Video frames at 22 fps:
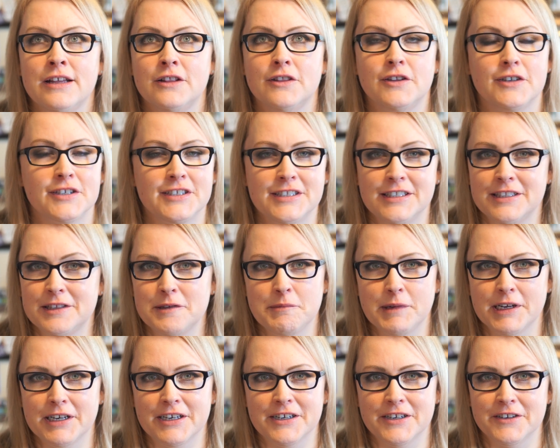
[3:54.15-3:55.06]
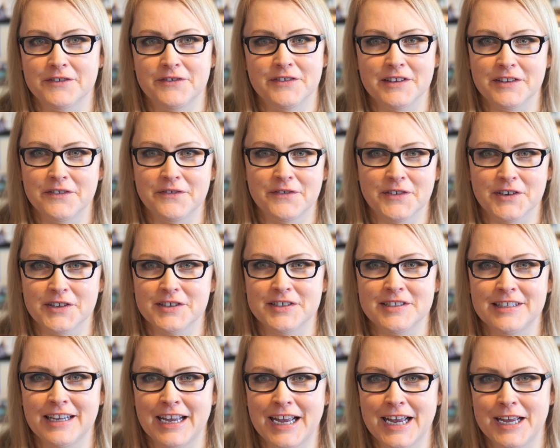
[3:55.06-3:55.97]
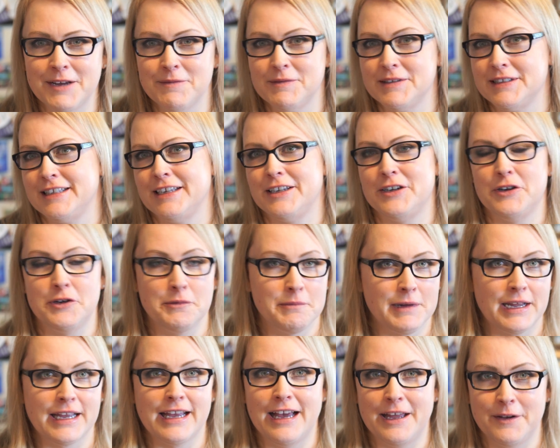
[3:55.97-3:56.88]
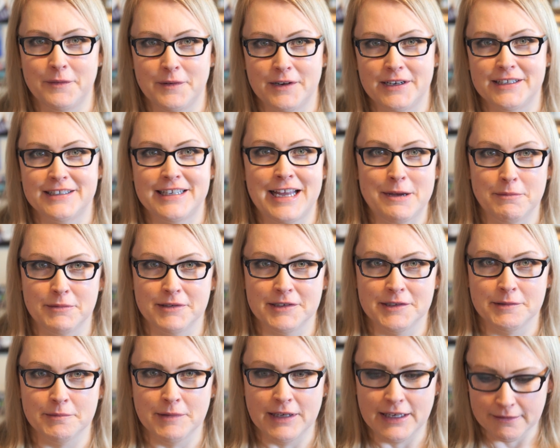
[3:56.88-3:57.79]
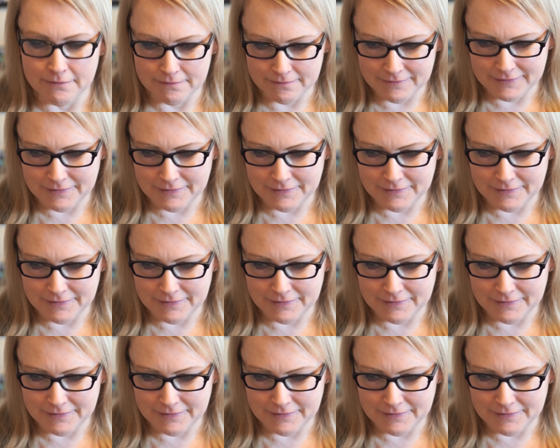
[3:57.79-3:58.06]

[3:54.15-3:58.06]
looked in the mirror for the first time and said, oh my God, what has happened to me?